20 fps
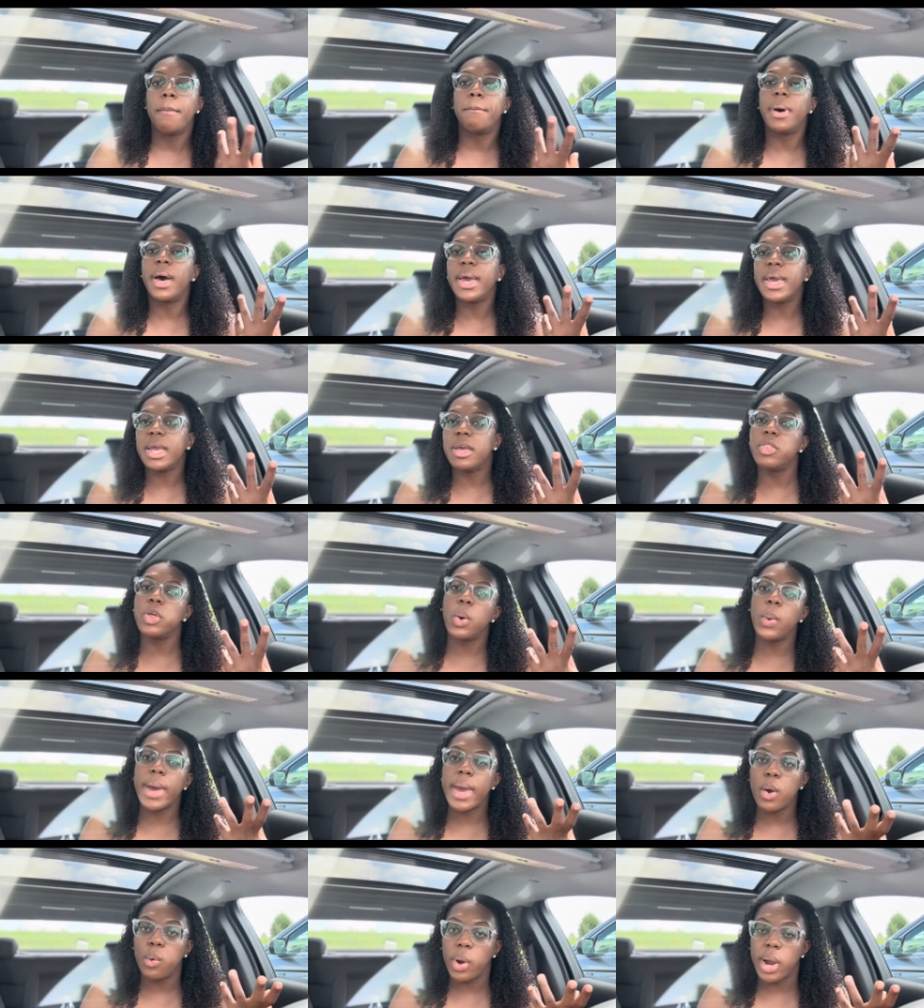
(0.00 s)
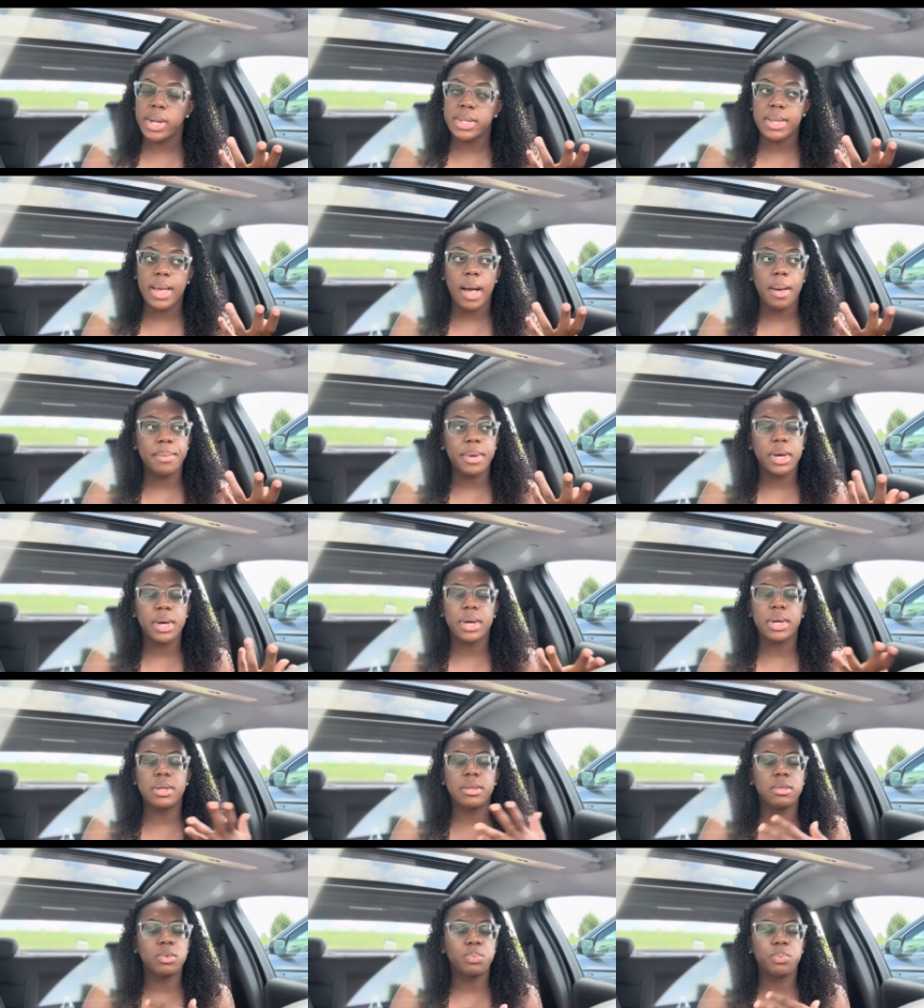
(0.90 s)
But either way, it worked out
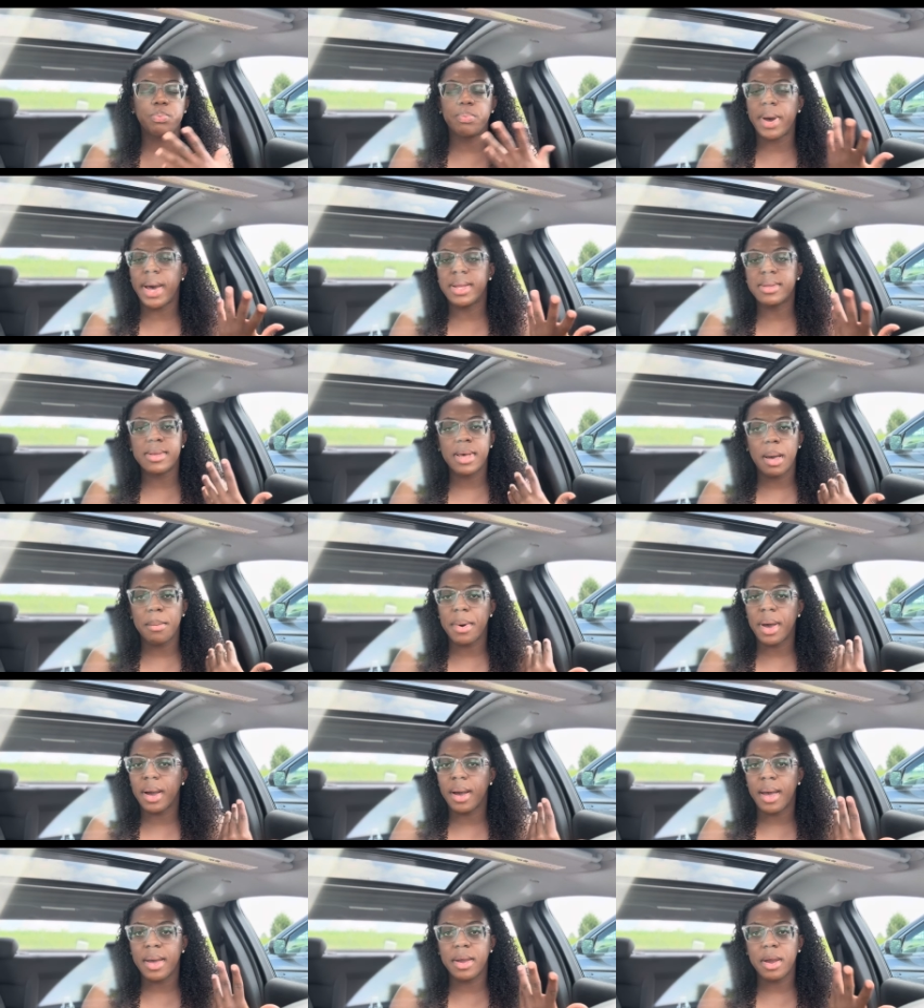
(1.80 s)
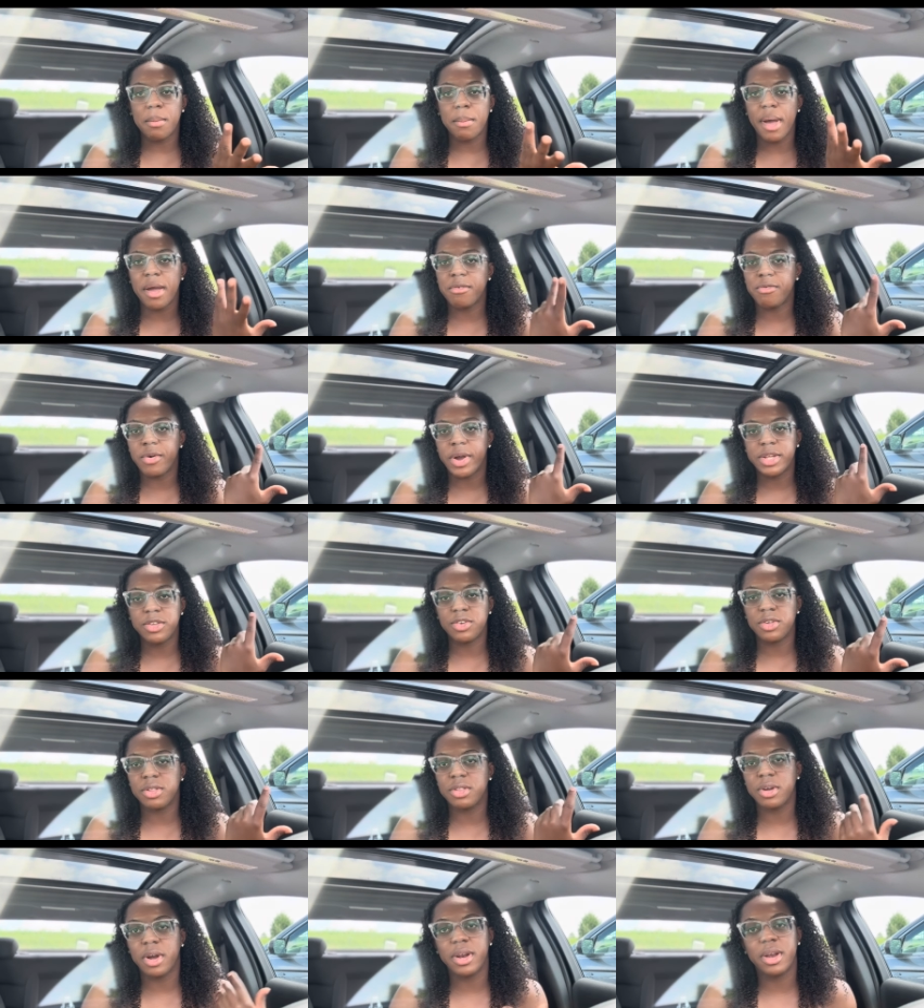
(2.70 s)
because by the time I got here, my friend
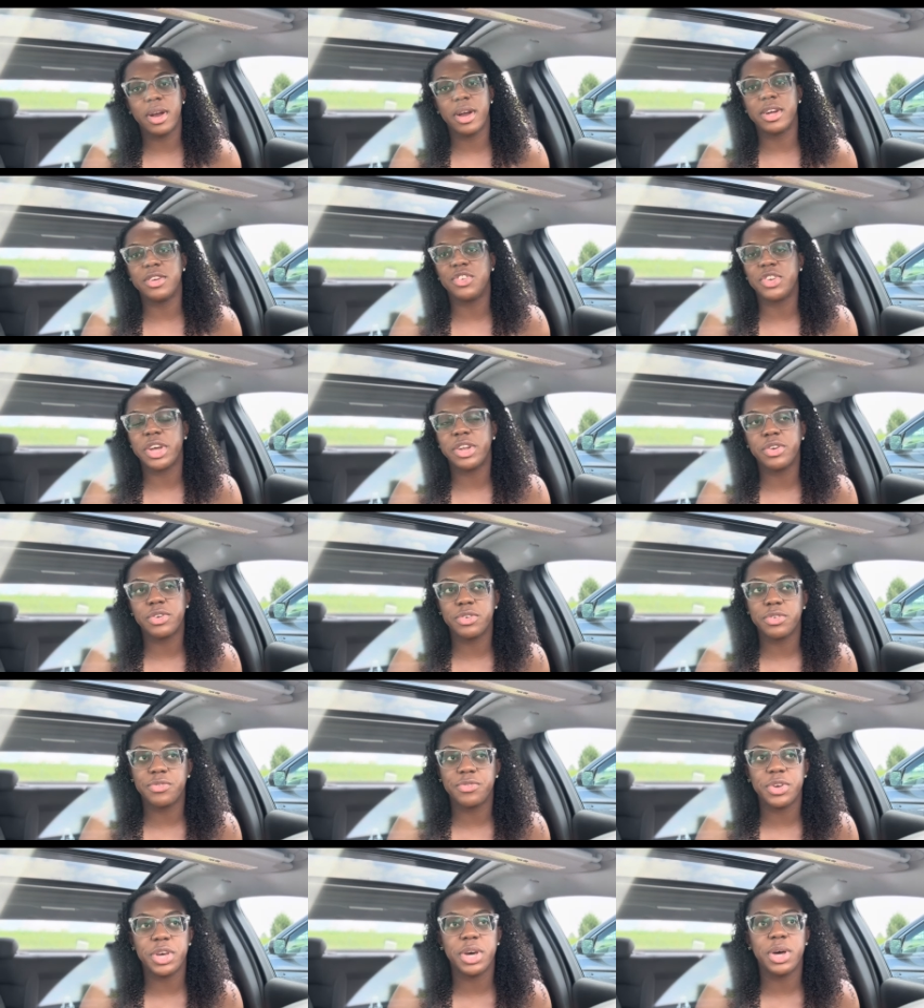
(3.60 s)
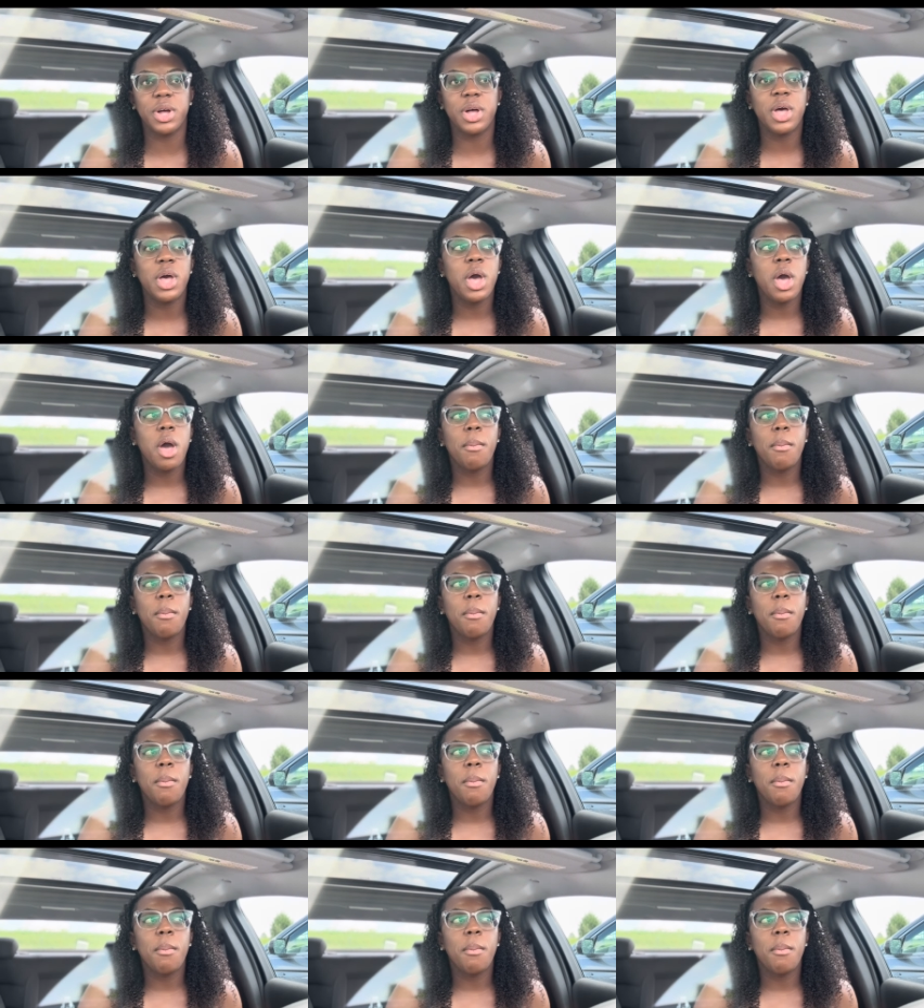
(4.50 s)
just started her gender reveal.